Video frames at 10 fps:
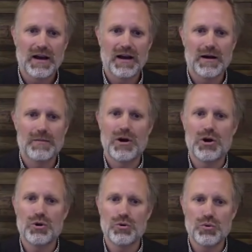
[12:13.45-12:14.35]
um,
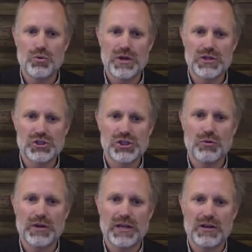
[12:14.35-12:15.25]
who is
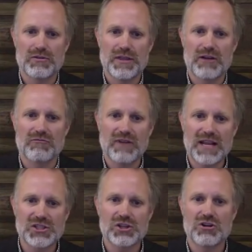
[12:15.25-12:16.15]
showing here that
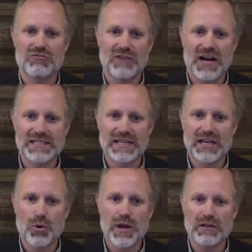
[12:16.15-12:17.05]
rents are
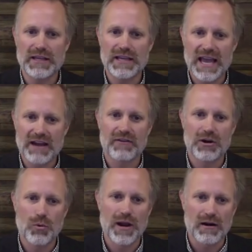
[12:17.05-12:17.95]
rising quickly
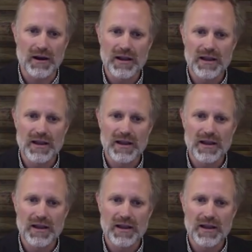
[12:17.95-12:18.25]
everywhere.